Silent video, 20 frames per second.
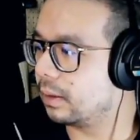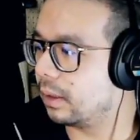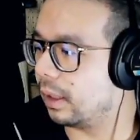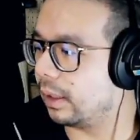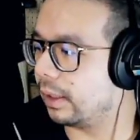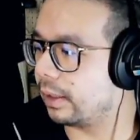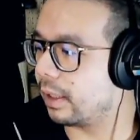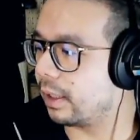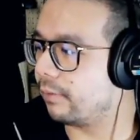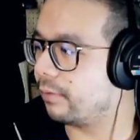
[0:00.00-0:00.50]

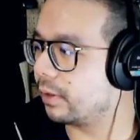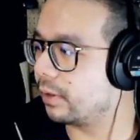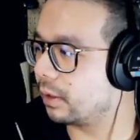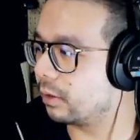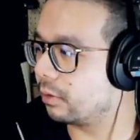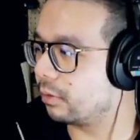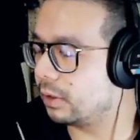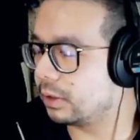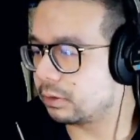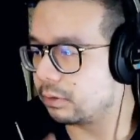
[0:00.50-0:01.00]
I like having the
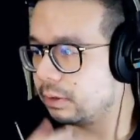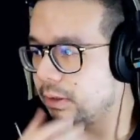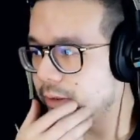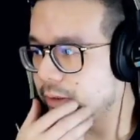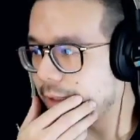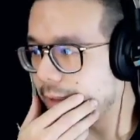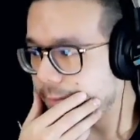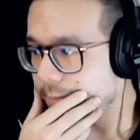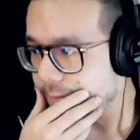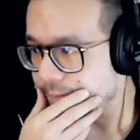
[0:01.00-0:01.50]
three
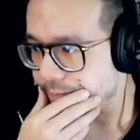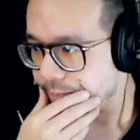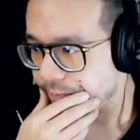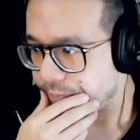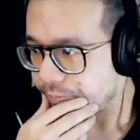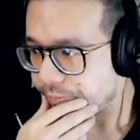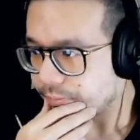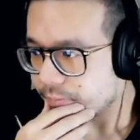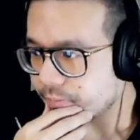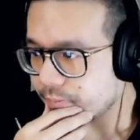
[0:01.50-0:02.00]
screens up,
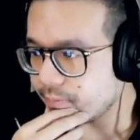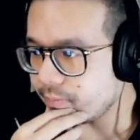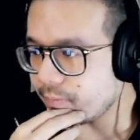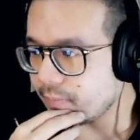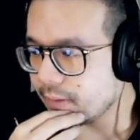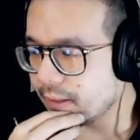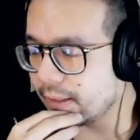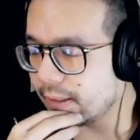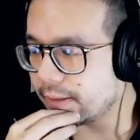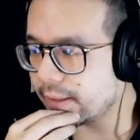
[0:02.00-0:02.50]

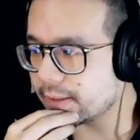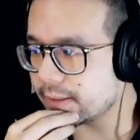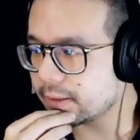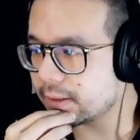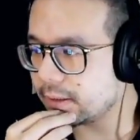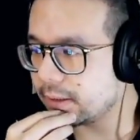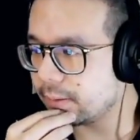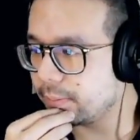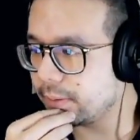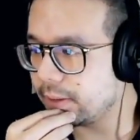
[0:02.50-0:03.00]
and that's
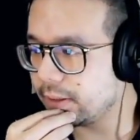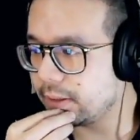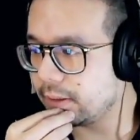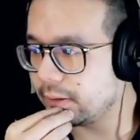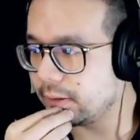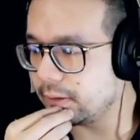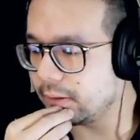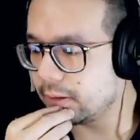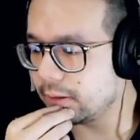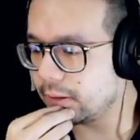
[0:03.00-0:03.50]
gonna
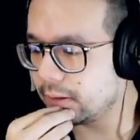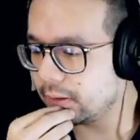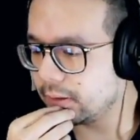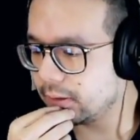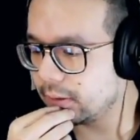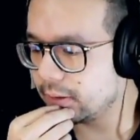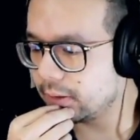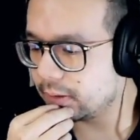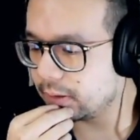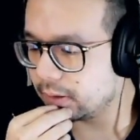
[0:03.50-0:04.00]

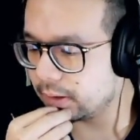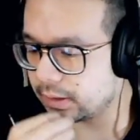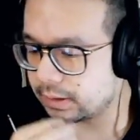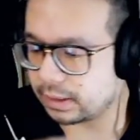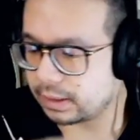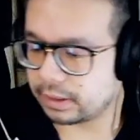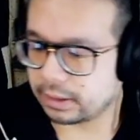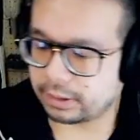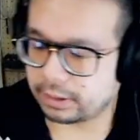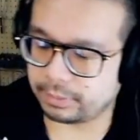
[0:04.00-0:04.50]

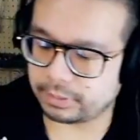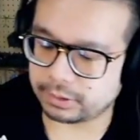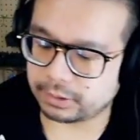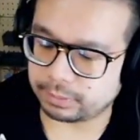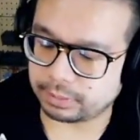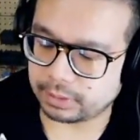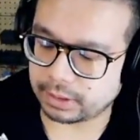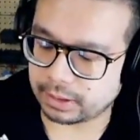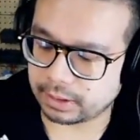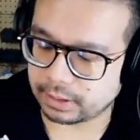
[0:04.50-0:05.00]
come into
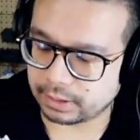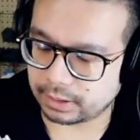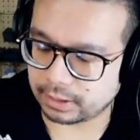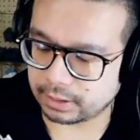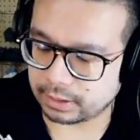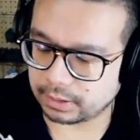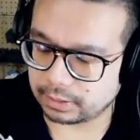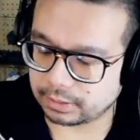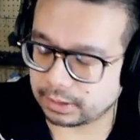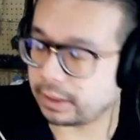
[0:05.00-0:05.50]
play
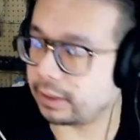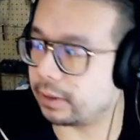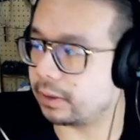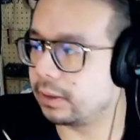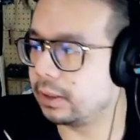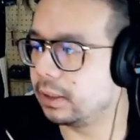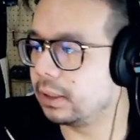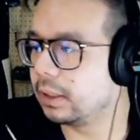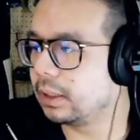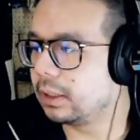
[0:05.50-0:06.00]
later.
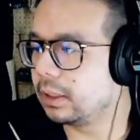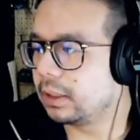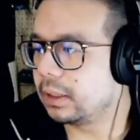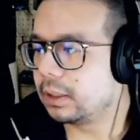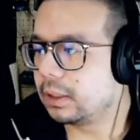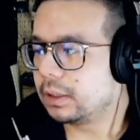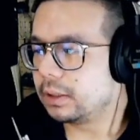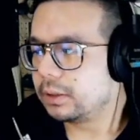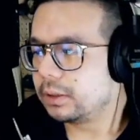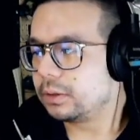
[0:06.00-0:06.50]

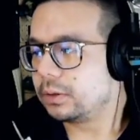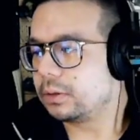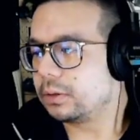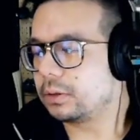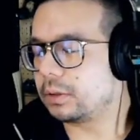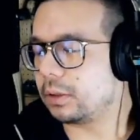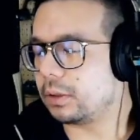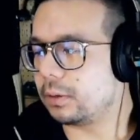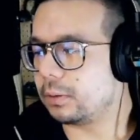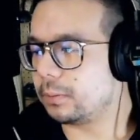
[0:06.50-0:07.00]

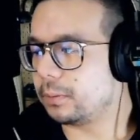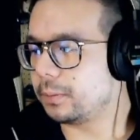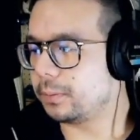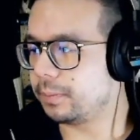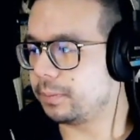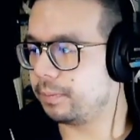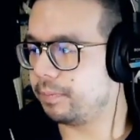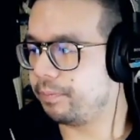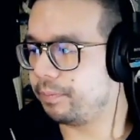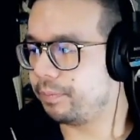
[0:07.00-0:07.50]
So
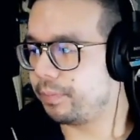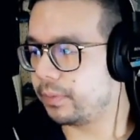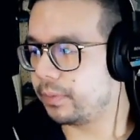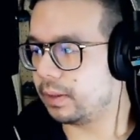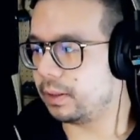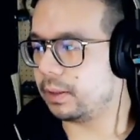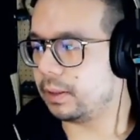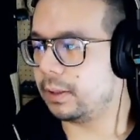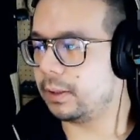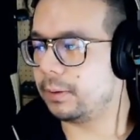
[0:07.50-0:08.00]

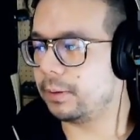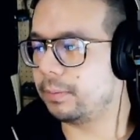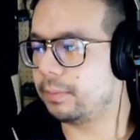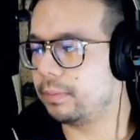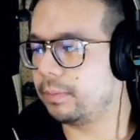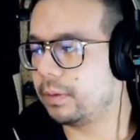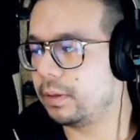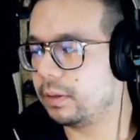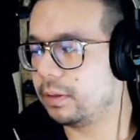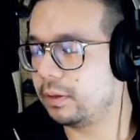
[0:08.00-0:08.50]

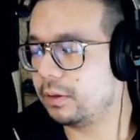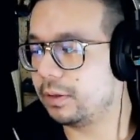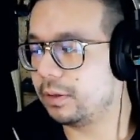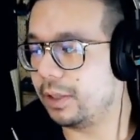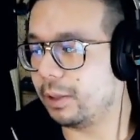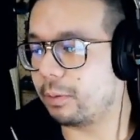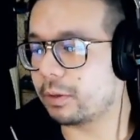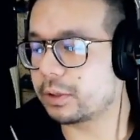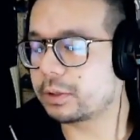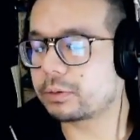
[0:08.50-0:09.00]
um,
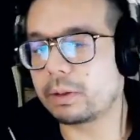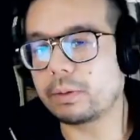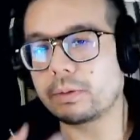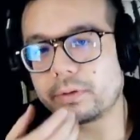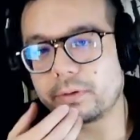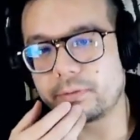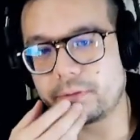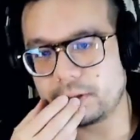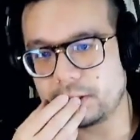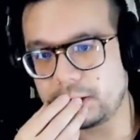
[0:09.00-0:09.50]
it works great with
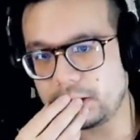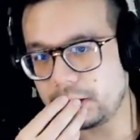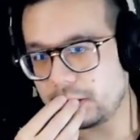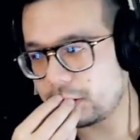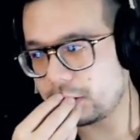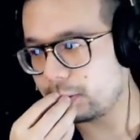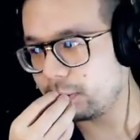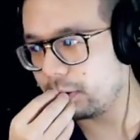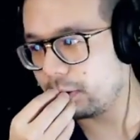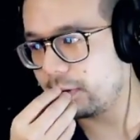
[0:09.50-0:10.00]
the
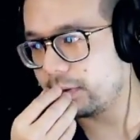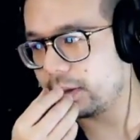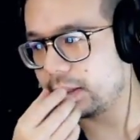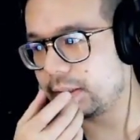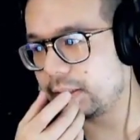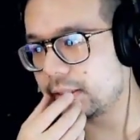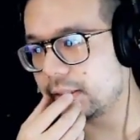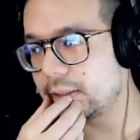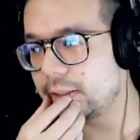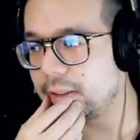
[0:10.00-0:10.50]
15-inch, but with the
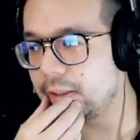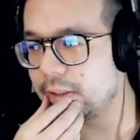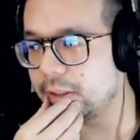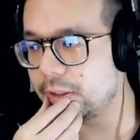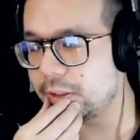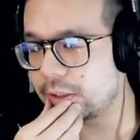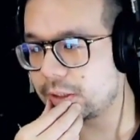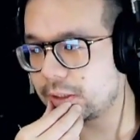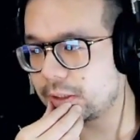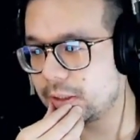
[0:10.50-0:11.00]

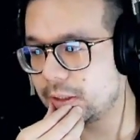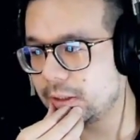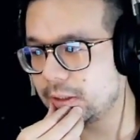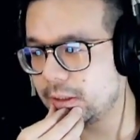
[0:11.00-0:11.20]
16-inch,